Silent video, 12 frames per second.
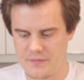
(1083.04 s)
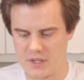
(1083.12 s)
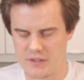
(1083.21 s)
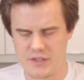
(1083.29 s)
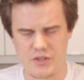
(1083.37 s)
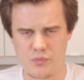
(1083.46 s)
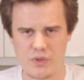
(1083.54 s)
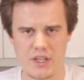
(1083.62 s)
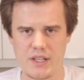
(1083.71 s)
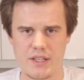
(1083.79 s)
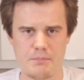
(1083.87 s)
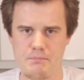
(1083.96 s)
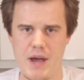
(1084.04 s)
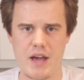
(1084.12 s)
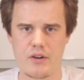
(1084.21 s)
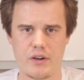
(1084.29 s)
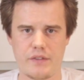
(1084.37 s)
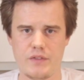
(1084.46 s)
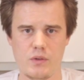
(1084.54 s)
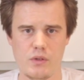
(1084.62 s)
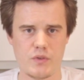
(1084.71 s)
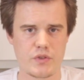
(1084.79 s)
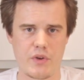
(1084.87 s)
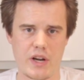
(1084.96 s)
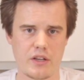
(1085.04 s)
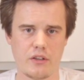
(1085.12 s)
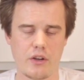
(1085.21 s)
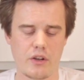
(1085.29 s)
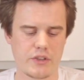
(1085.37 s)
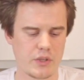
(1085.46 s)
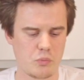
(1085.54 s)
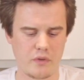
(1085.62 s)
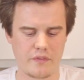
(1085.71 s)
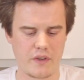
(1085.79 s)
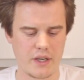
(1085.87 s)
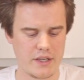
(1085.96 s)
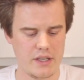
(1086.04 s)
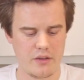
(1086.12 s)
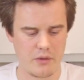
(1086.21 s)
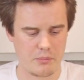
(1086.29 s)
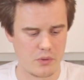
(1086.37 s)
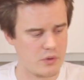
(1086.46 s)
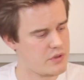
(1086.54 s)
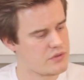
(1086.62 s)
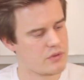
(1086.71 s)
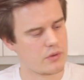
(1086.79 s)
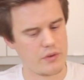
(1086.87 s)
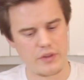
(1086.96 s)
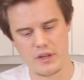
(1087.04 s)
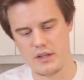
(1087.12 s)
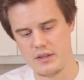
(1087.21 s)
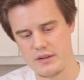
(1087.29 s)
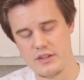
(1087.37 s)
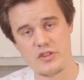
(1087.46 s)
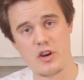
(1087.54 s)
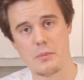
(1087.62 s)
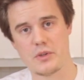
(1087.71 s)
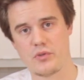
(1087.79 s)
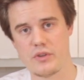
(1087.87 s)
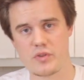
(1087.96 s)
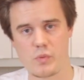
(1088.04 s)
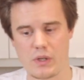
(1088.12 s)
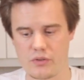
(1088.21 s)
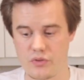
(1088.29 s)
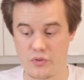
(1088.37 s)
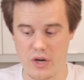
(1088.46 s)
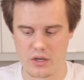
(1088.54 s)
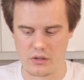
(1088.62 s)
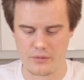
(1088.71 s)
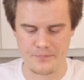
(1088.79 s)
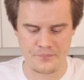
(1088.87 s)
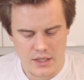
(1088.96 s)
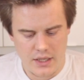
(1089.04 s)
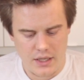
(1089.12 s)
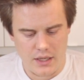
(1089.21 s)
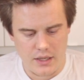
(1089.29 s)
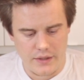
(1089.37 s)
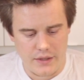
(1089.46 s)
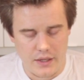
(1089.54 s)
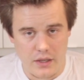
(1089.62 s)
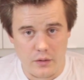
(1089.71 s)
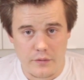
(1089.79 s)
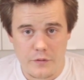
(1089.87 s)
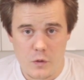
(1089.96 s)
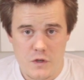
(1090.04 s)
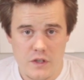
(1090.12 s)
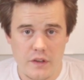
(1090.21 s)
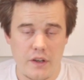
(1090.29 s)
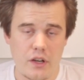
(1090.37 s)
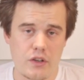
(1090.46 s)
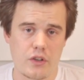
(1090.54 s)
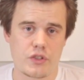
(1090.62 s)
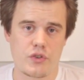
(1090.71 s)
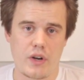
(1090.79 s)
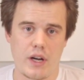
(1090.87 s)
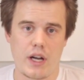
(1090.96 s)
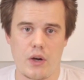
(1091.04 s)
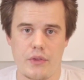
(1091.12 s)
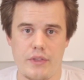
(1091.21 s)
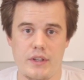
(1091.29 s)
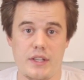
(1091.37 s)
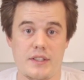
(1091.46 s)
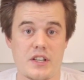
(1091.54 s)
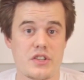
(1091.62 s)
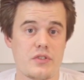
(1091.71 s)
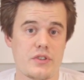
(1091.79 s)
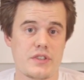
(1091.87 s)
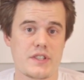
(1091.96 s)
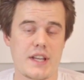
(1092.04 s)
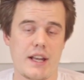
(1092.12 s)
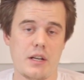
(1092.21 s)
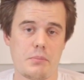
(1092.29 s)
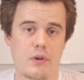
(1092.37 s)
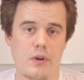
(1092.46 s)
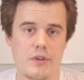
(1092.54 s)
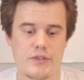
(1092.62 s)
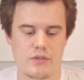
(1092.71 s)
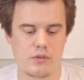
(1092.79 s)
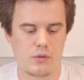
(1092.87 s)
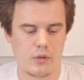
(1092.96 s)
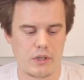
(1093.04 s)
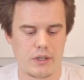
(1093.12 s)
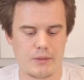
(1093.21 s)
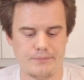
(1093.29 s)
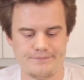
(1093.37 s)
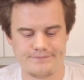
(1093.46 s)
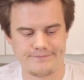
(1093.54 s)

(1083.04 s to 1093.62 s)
it doesn't really matter if you lose tracking or not. It will find either the points or the geometry as well to track on. And unfortunately, I can't try out the texture scanning part, so